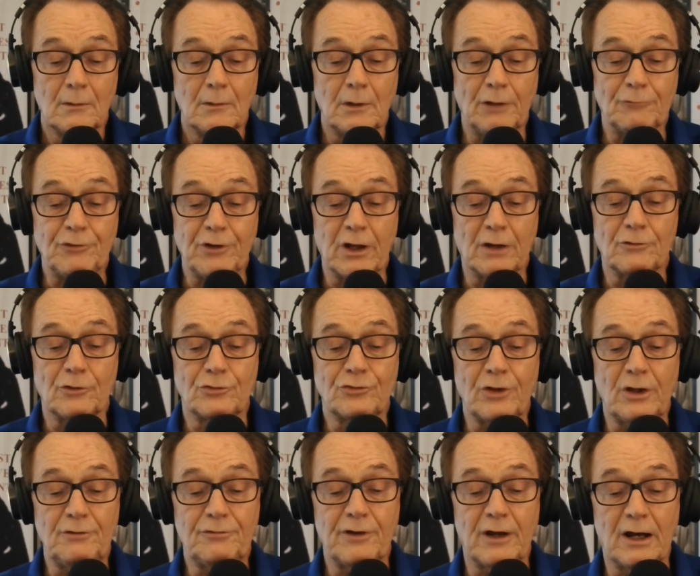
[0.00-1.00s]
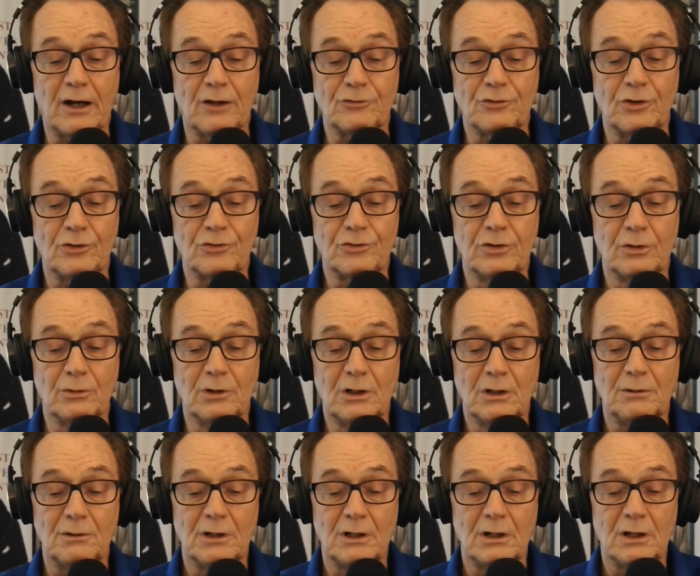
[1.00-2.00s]
If the other safe houses
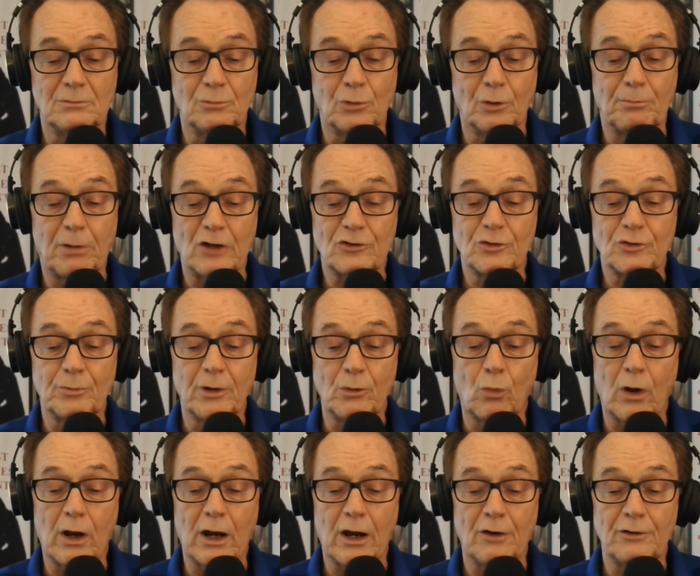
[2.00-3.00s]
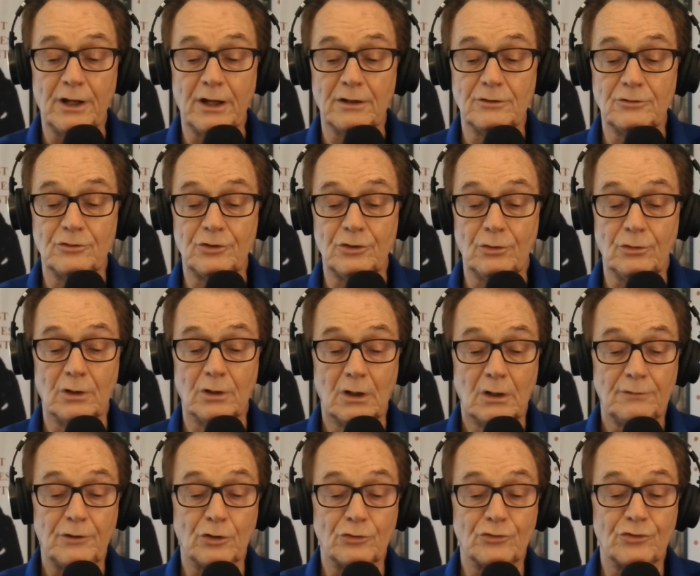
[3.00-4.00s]
were possibly wired into
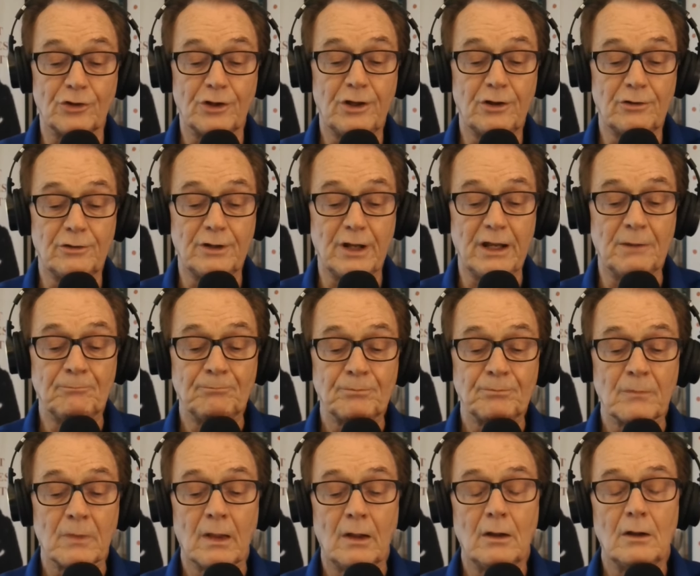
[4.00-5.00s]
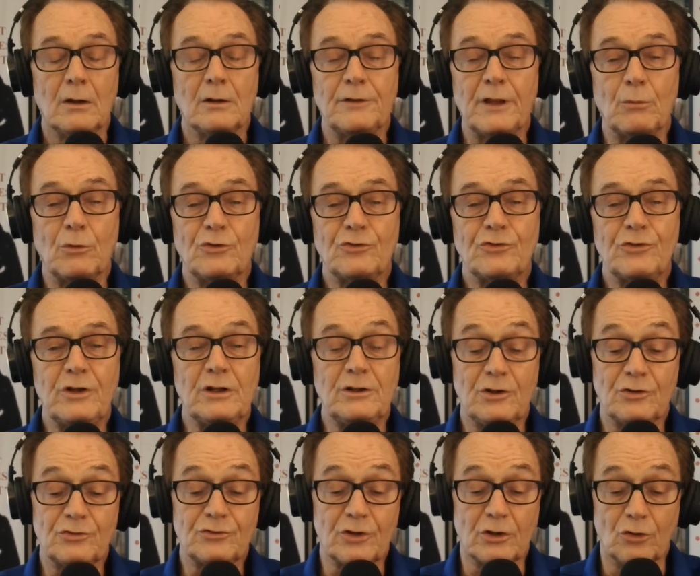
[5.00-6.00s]
their security, they would see
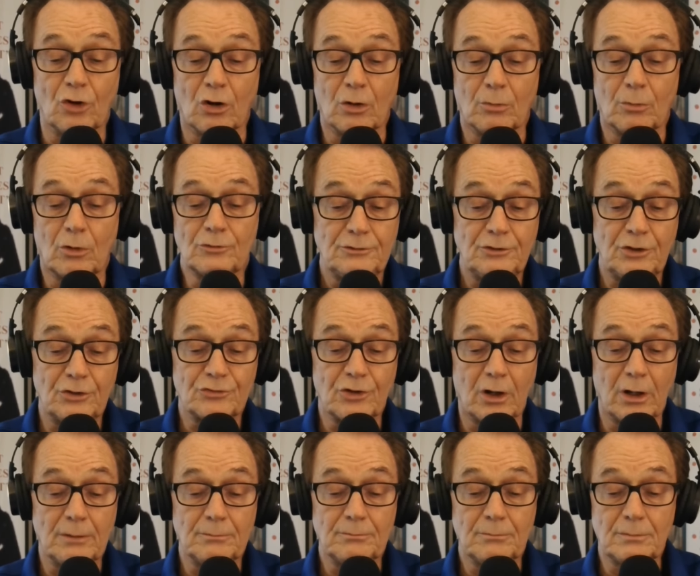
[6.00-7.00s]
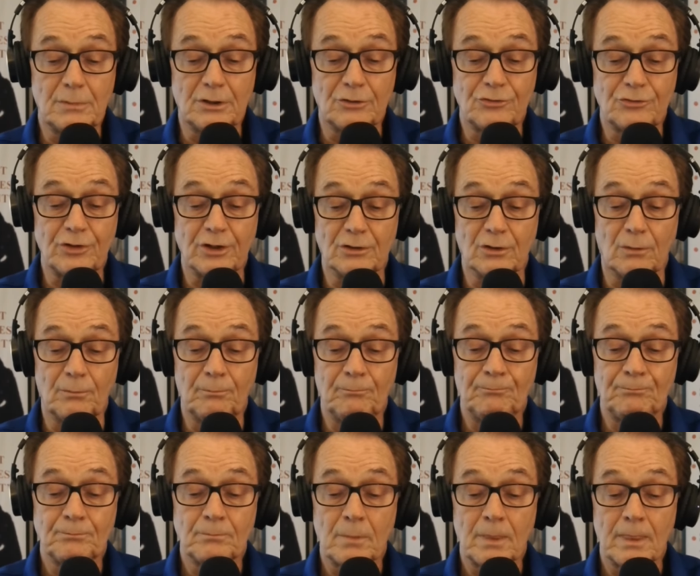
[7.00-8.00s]
just a normal disarm signal.
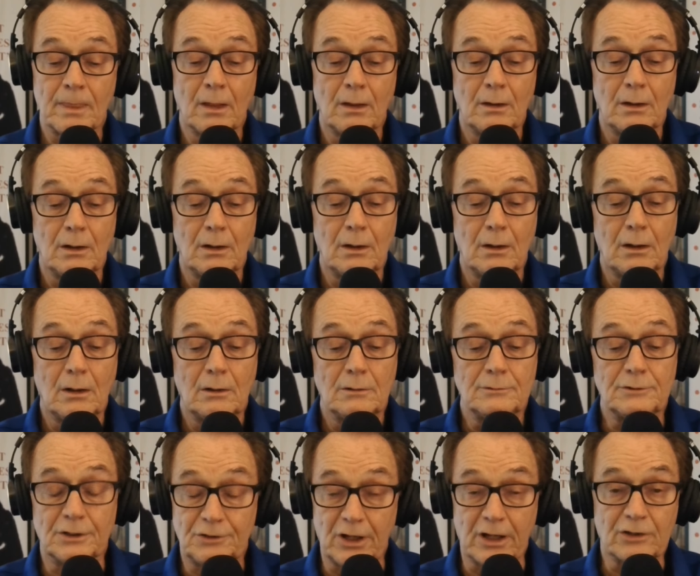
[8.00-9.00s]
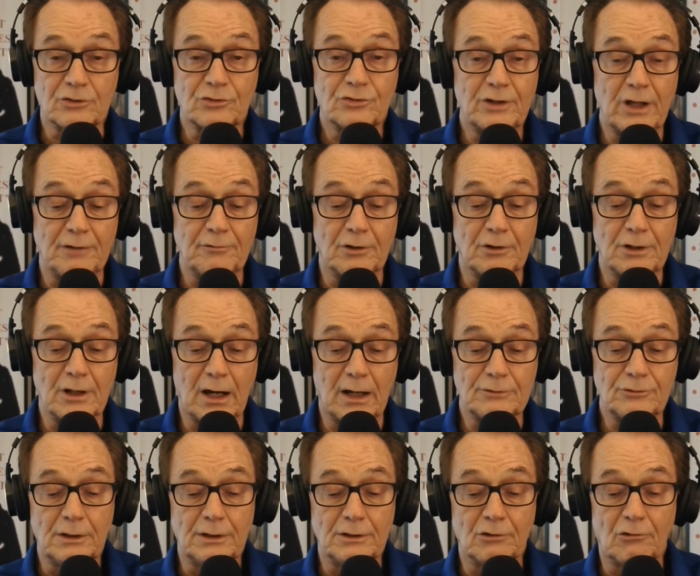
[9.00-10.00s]
The techs gave a
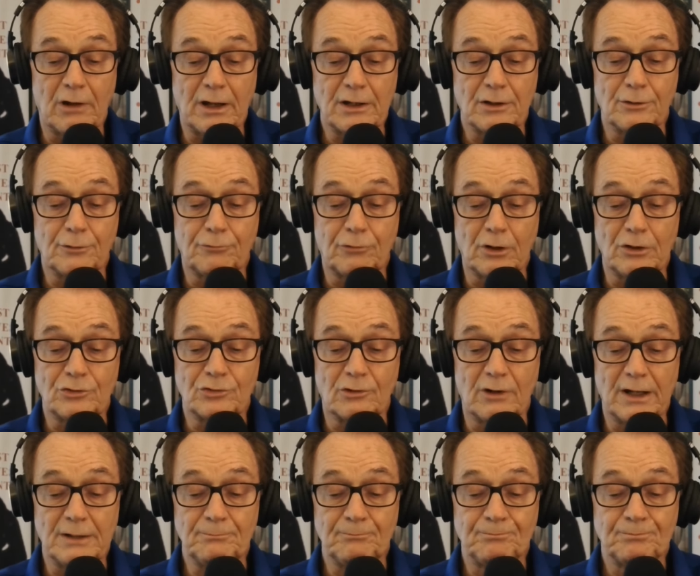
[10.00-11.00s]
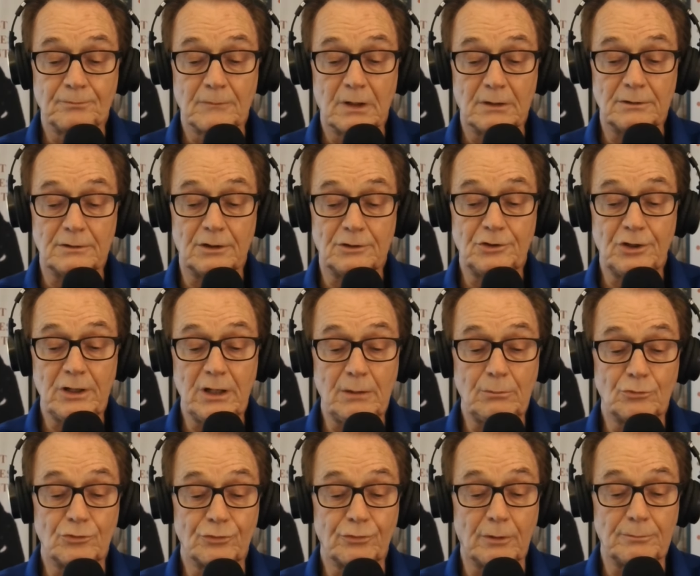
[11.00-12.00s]
nod in the light of the flashlight, and the
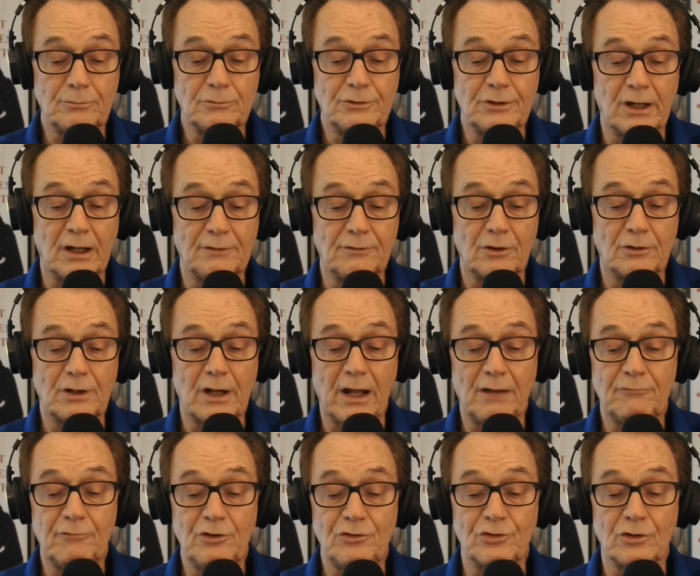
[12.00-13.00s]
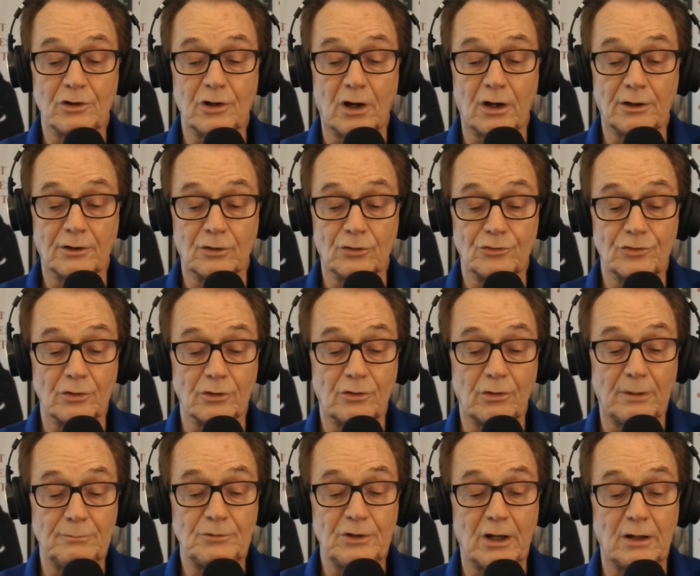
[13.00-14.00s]
teams flipped down their night vision goggles and
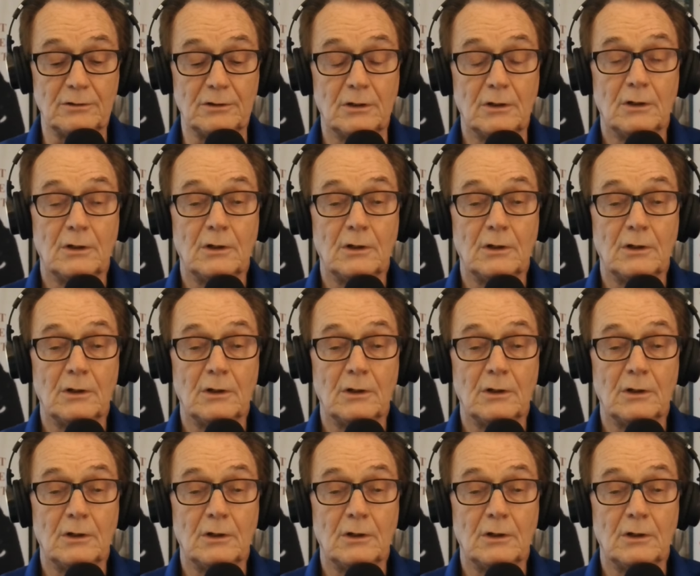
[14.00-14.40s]
crept down